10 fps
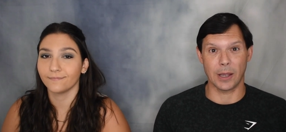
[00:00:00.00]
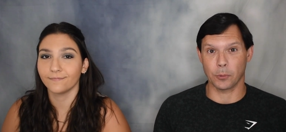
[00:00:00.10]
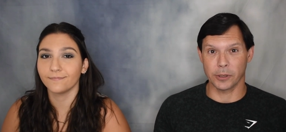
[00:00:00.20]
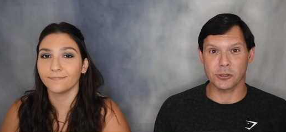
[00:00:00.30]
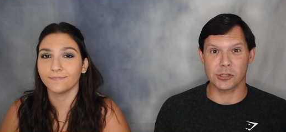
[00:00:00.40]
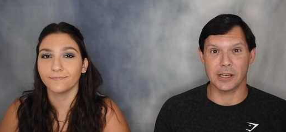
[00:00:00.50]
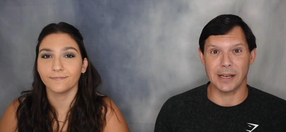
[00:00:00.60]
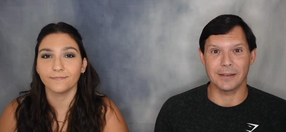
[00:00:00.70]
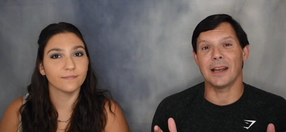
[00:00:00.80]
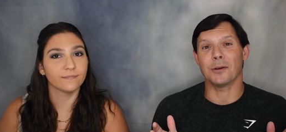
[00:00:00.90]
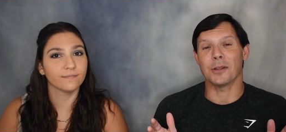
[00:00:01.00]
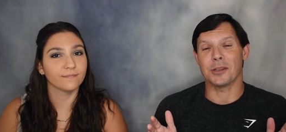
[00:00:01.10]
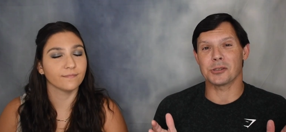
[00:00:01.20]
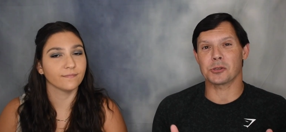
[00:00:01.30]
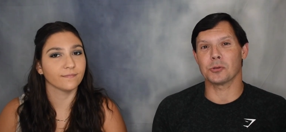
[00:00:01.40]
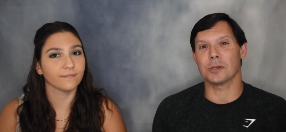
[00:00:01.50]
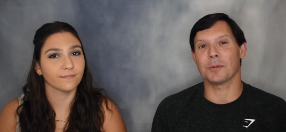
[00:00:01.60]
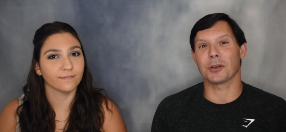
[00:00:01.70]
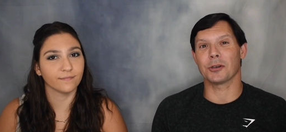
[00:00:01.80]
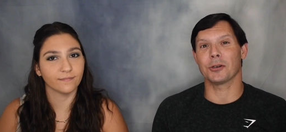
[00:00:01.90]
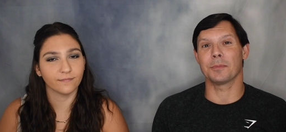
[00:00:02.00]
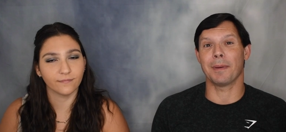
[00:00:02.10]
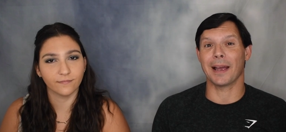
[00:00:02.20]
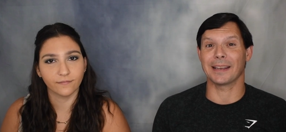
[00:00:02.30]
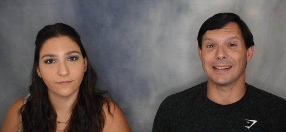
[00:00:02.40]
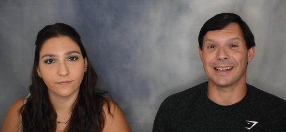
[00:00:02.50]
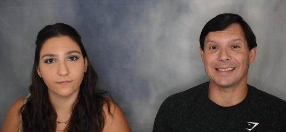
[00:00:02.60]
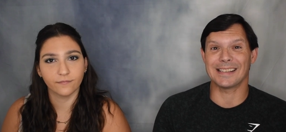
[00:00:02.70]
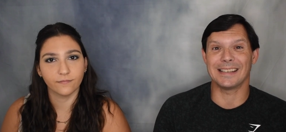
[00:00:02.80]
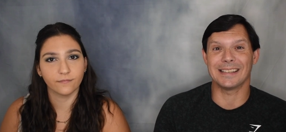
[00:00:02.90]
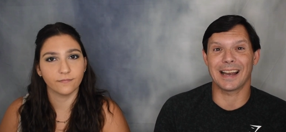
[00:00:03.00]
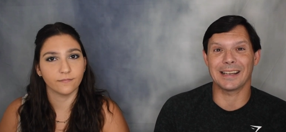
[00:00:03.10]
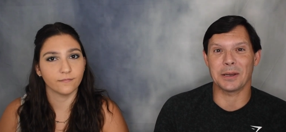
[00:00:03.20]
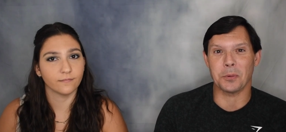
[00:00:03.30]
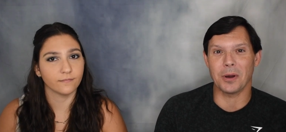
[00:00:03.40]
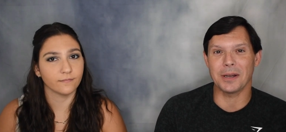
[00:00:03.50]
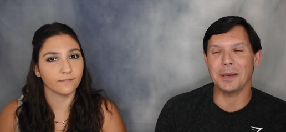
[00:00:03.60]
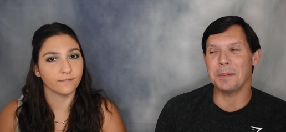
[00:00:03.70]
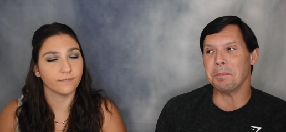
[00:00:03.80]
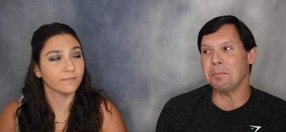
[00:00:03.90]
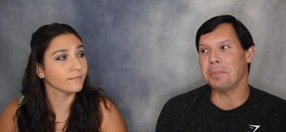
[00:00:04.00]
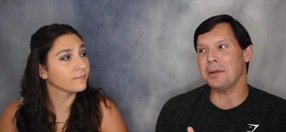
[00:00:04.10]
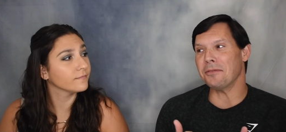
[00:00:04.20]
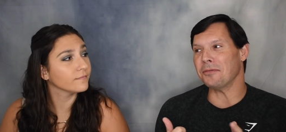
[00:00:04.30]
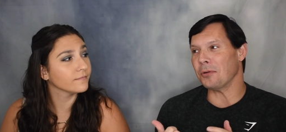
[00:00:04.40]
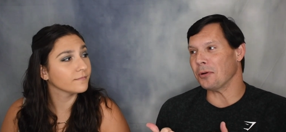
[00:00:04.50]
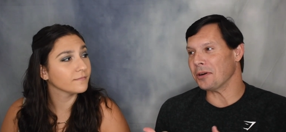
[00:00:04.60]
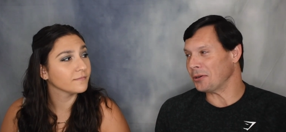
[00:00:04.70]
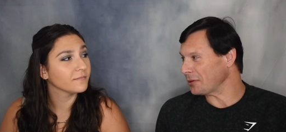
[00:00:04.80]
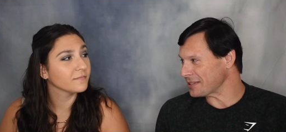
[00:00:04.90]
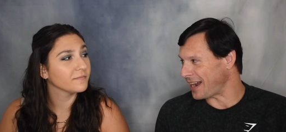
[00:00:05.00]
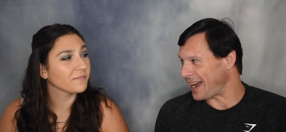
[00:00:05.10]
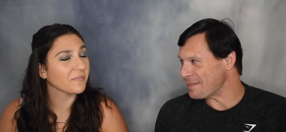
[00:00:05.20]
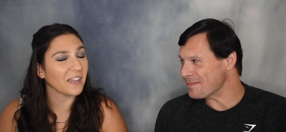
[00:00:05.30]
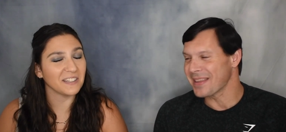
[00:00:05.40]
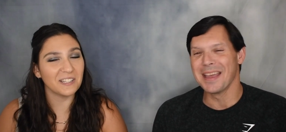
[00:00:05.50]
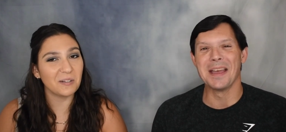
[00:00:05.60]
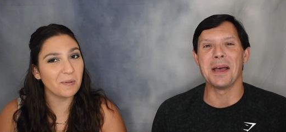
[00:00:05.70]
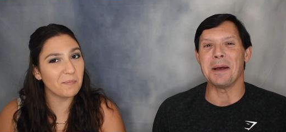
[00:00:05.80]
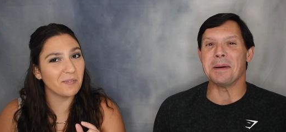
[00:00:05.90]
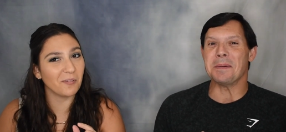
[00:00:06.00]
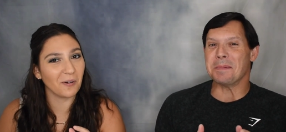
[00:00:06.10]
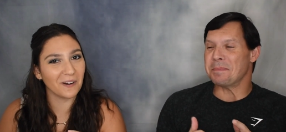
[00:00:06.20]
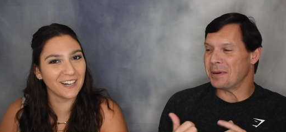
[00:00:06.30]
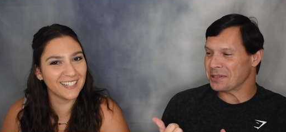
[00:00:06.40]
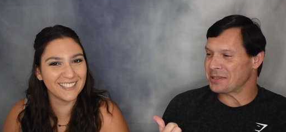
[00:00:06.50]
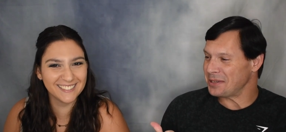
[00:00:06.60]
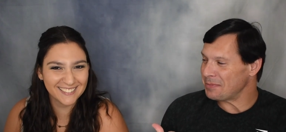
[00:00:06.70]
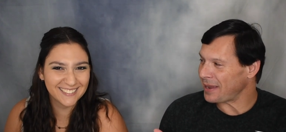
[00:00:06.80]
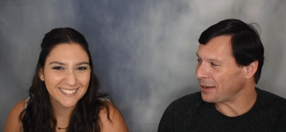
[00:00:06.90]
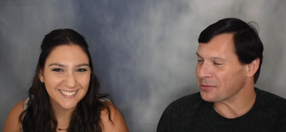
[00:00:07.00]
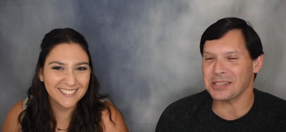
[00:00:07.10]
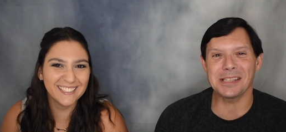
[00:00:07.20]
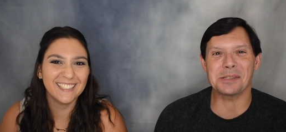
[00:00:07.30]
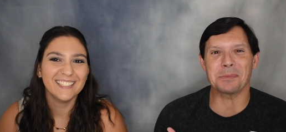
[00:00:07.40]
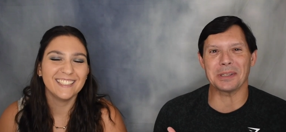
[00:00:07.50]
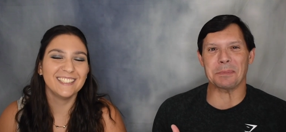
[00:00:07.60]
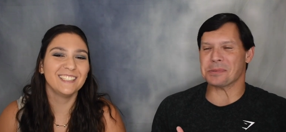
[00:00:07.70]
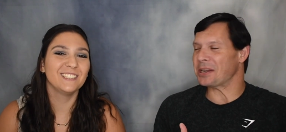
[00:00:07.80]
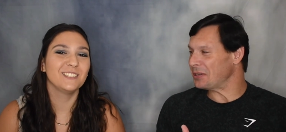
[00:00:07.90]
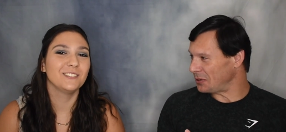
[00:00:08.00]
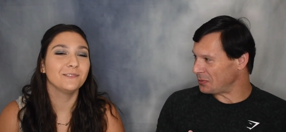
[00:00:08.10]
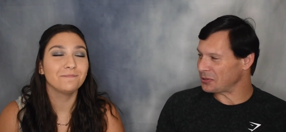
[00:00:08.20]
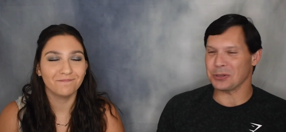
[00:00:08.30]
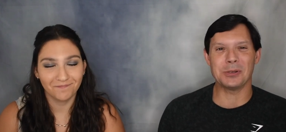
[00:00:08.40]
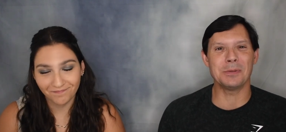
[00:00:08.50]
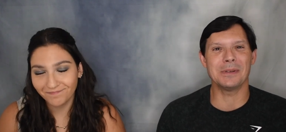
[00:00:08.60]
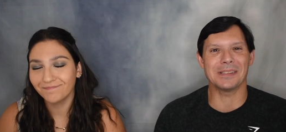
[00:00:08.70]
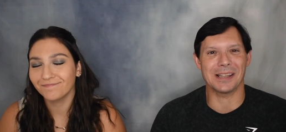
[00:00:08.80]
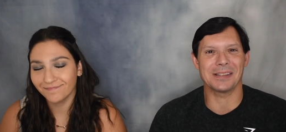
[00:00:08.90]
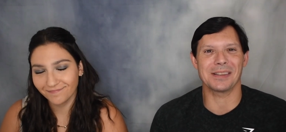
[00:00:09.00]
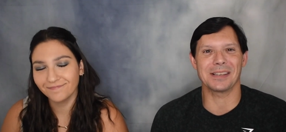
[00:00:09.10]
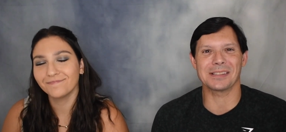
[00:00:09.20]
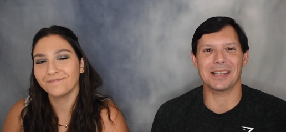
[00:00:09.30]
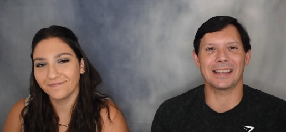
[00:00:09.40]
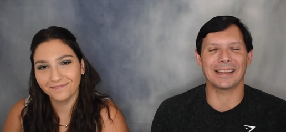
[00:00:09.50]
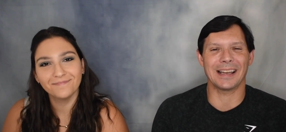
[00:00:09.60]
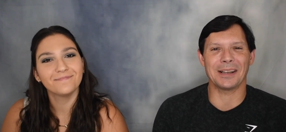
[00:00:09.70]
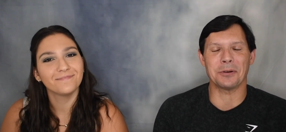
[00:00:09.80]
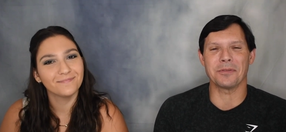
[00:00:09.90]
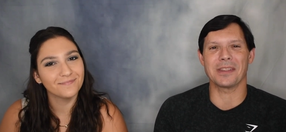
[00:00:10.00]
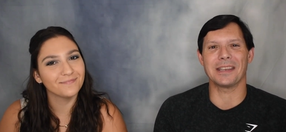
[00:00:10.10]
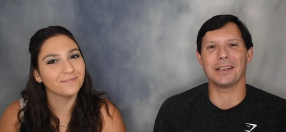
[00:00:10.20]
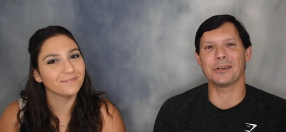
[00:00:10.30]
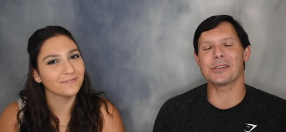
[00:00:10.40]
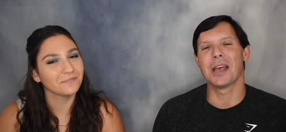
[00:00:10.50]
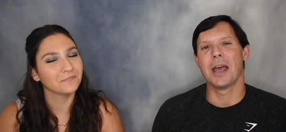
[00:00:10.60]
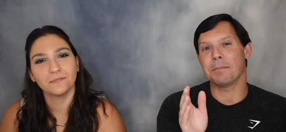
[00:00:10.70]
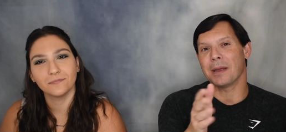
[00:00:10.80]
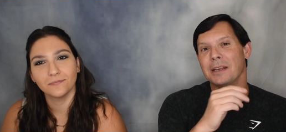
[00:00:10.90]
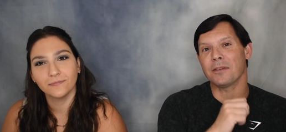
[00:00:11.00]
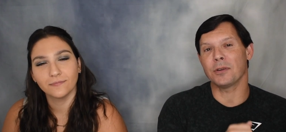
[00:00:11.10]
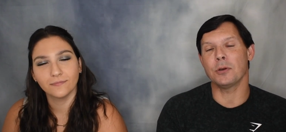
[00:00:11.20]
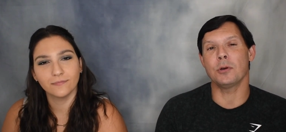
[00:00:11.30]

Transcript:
Speaker 1: that we're interested in. Now, this storm occurred back in nineteen ninety-one, before your time. A
Speaker 2: little bit before.
Speaker 1: But you may have seen some clips on YouTube and, and things like that over the years. Many of you